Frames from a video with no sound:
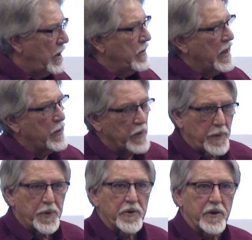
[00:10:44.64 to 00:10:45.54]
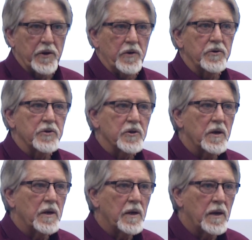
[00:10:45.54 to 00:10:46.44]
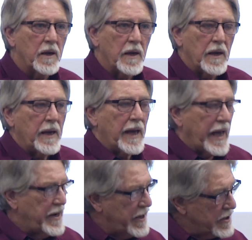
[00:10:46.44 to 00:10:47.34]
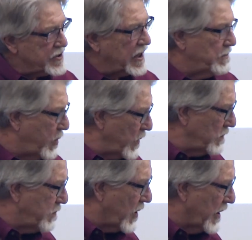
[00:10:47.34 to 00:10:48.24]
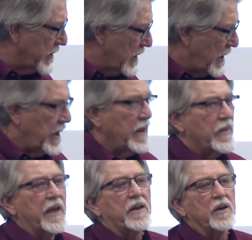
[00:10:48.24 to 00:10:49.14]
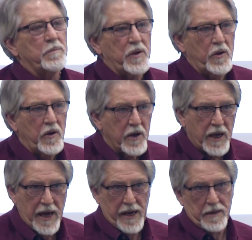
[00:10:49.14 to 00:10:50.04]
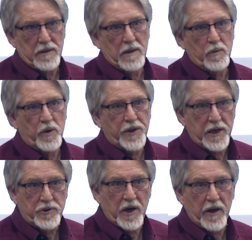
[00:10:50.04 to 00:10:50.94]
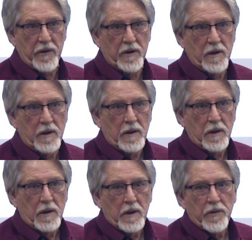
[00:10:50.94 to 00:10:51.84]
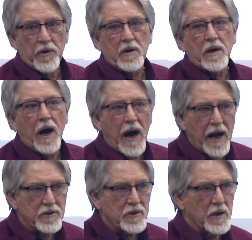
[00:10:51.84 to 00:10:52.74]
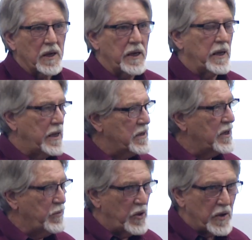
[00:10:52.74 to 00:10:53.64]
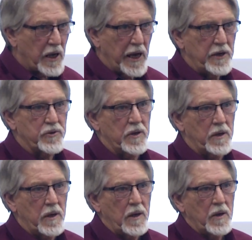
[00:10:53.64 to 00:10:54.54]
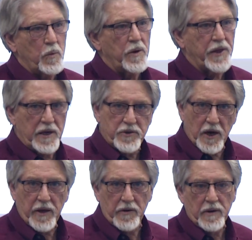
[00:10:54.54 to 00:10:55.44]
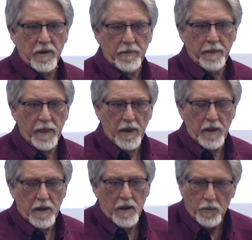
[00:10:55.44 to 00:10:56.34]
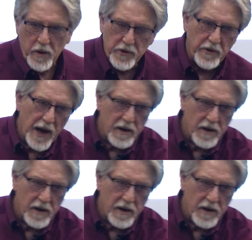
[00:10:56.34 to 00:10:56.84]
they reproduce, and here's the important part, they communicate with each other. They're constantly in communication with each other. When you're out